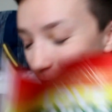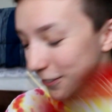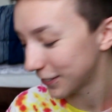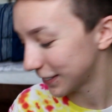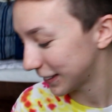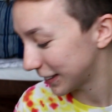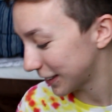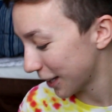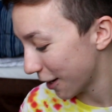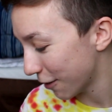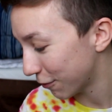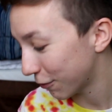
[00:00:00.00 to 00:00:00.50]
own
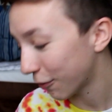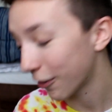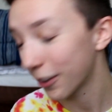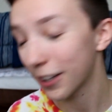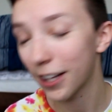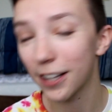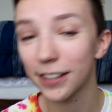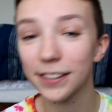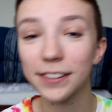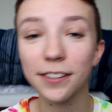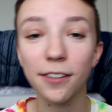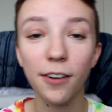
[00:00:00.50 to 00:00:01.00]
stuff while
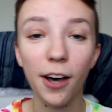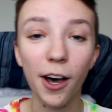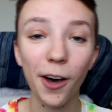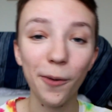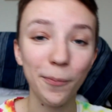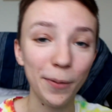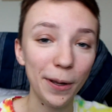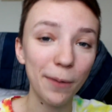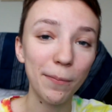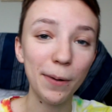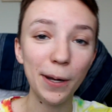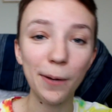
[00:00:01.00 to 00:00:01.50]
also
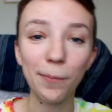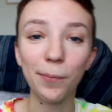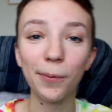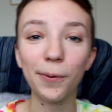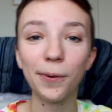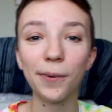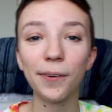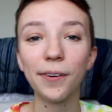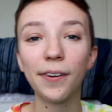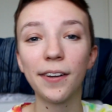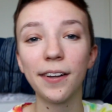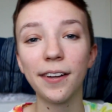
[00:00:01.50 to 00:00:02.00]
helping
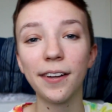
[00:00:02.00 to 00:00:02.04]
people